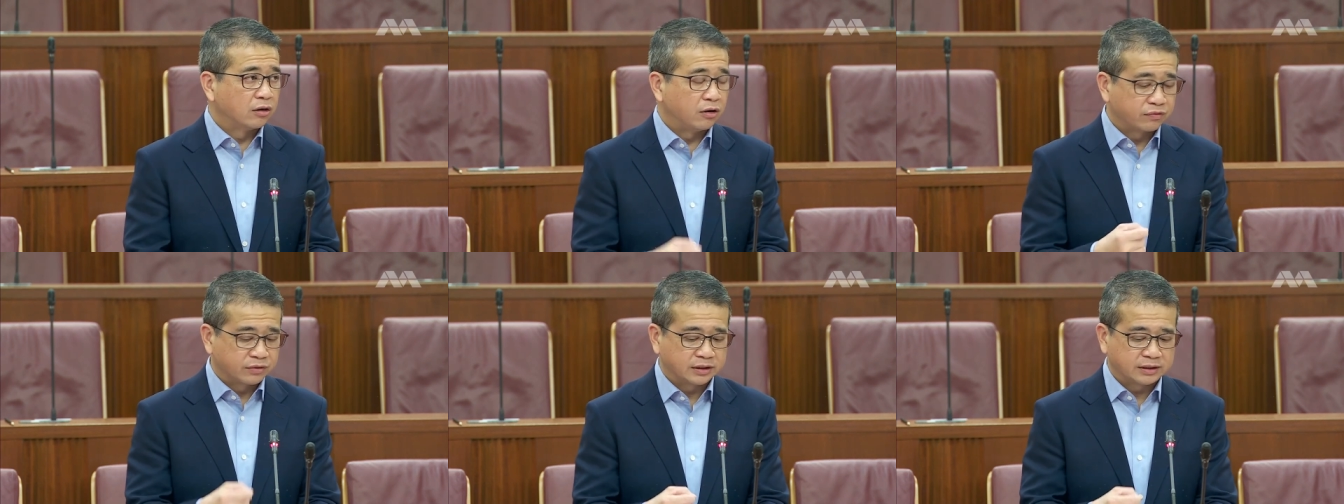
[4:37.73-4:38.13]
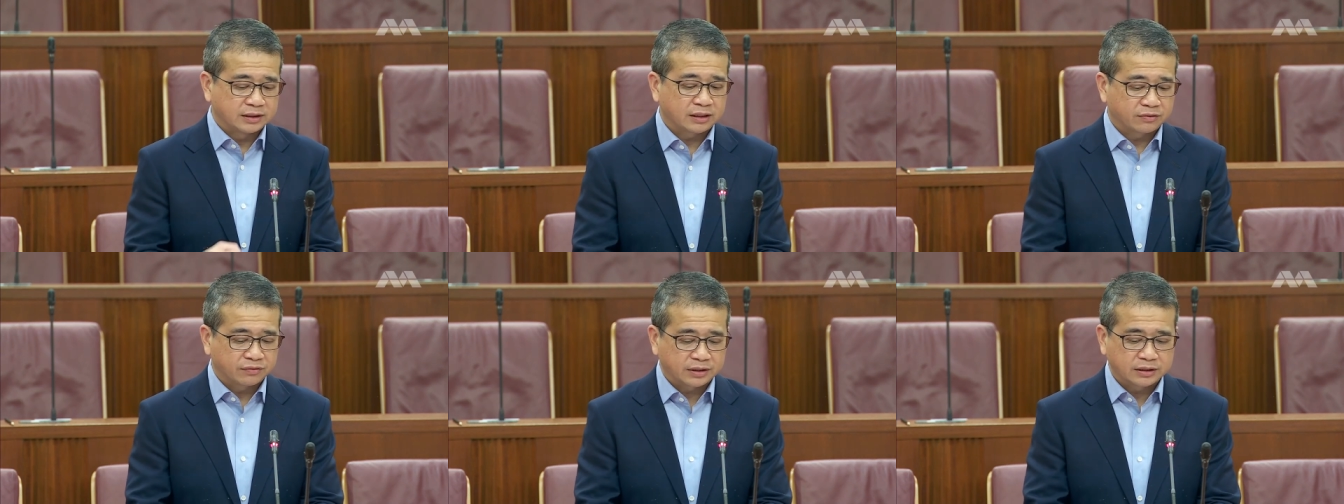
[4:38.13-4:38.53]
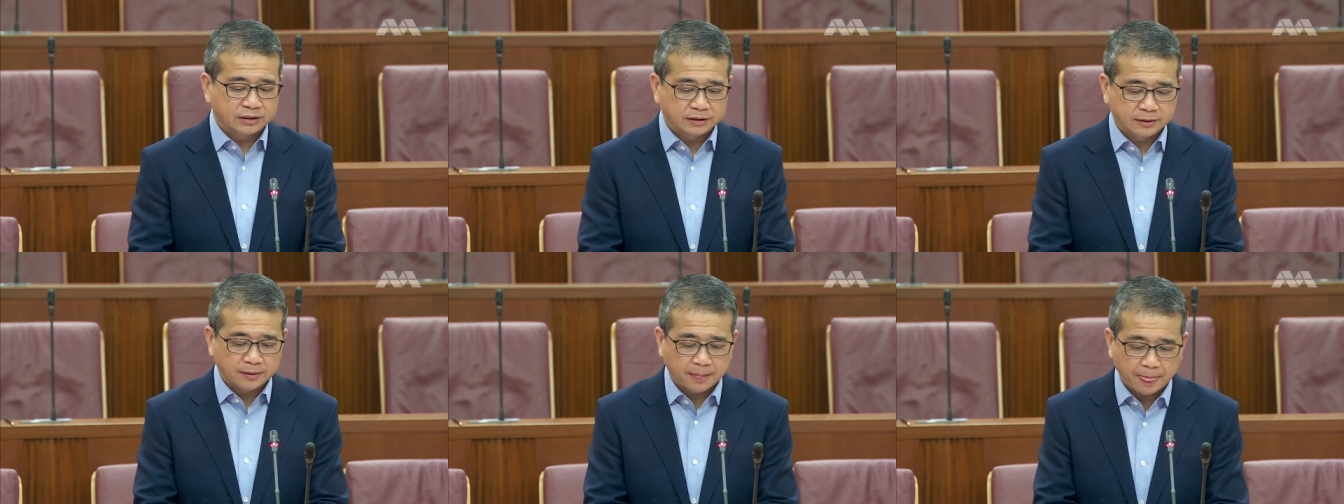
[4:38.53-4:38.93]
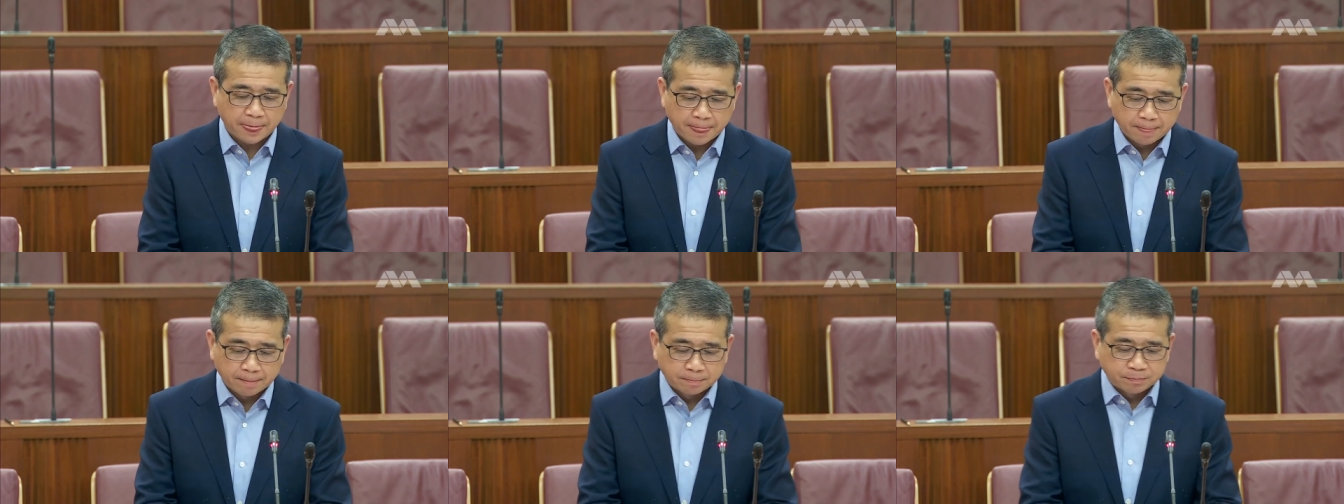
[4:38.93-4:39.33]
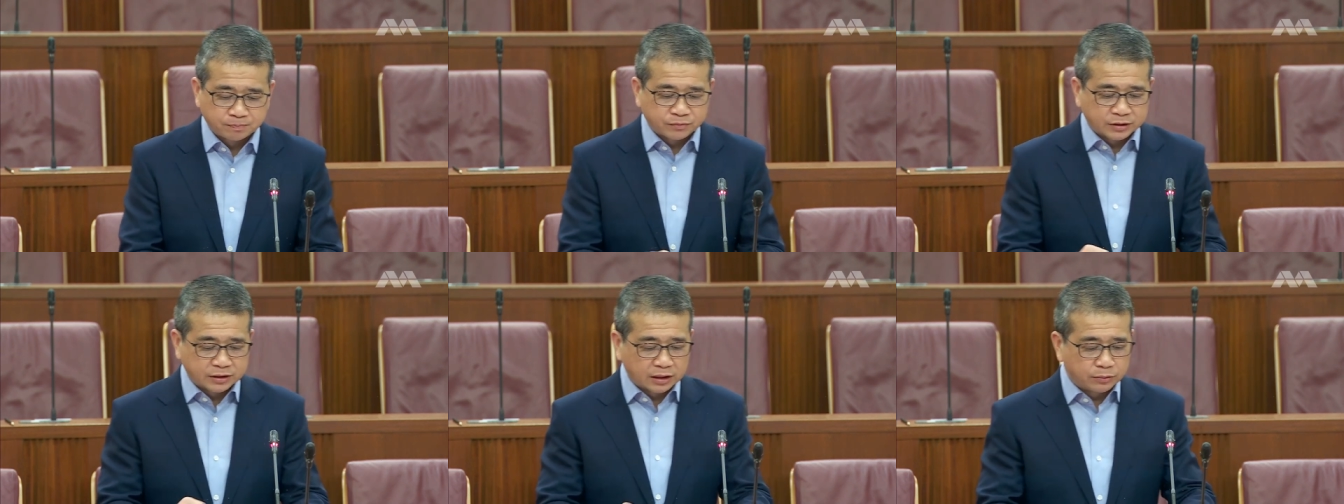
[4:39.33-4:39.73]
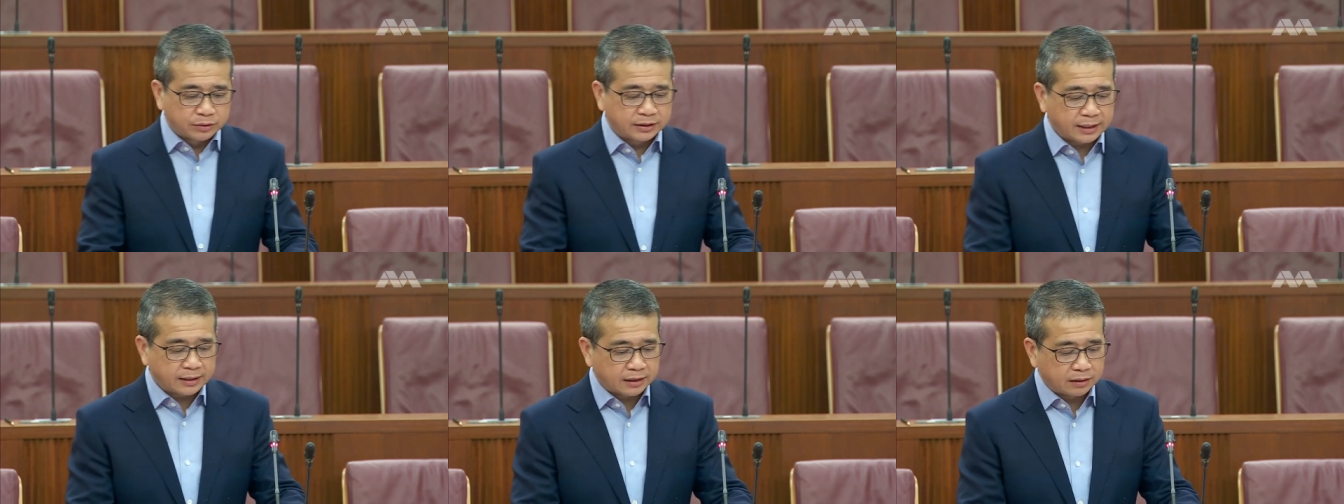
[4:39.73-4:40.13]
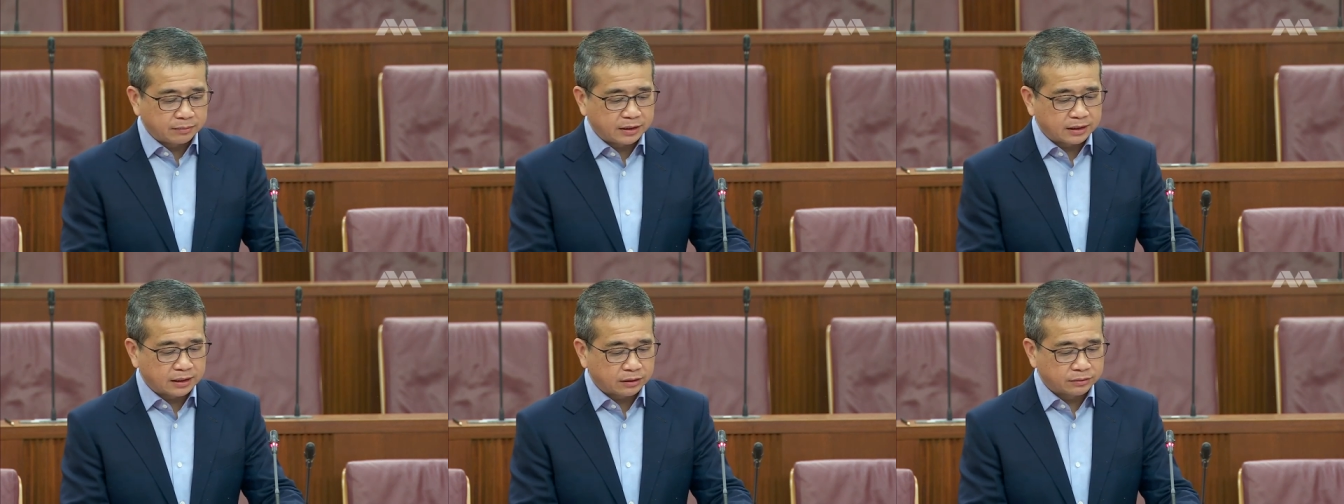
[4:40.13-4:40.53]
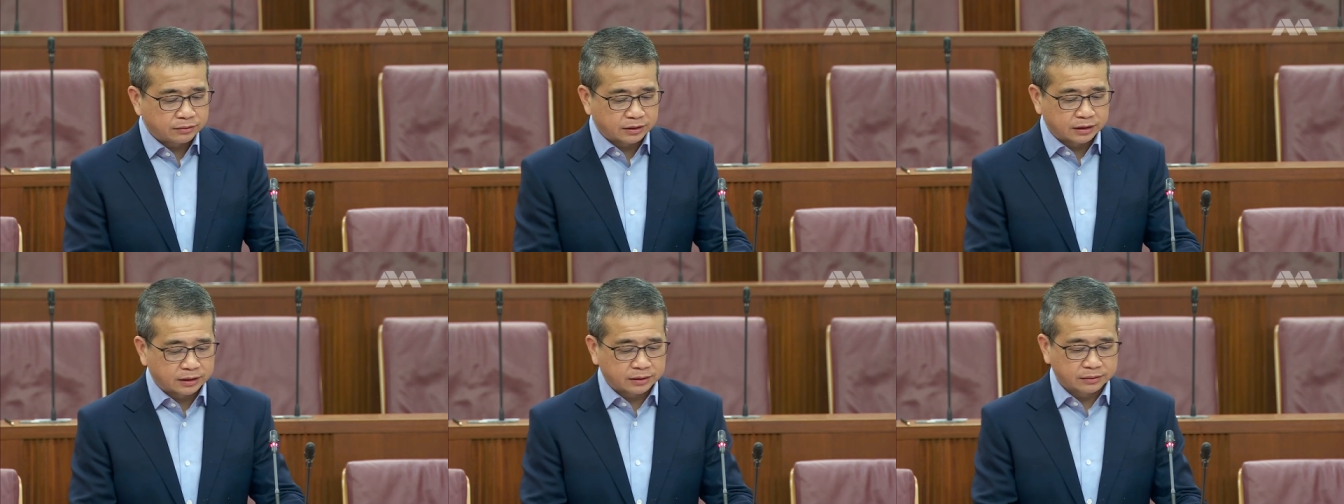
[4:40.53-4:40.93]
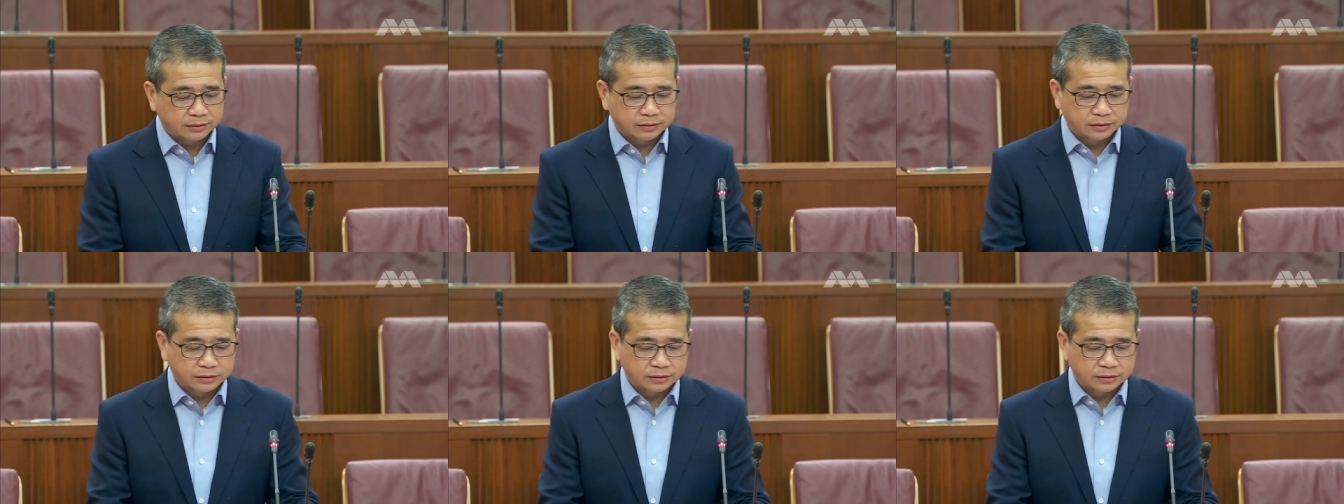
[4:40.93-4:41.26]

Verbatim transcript: of the CFAs. So with that, let me now uh,